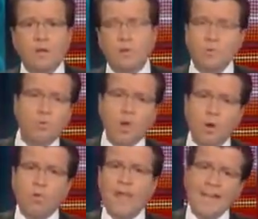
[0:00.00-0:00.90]
who
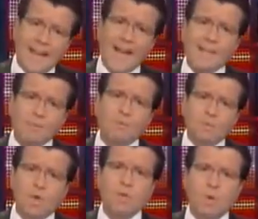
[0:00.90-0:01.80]
knows that document
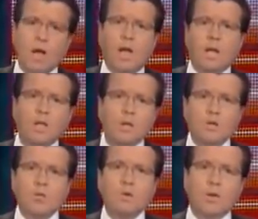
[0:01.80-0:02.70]
pretty well.
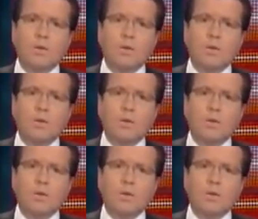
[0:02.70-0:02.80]
Uber